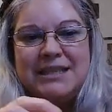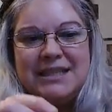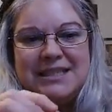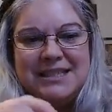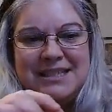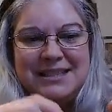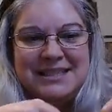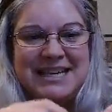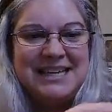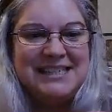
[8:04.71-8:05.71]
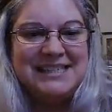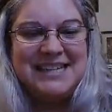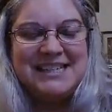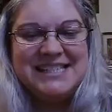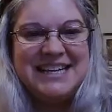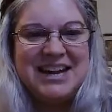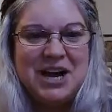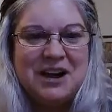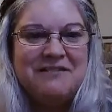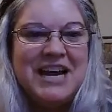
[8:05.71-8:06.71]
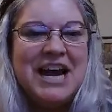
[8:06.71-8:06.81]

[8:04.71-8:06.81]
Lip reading: did the testing of,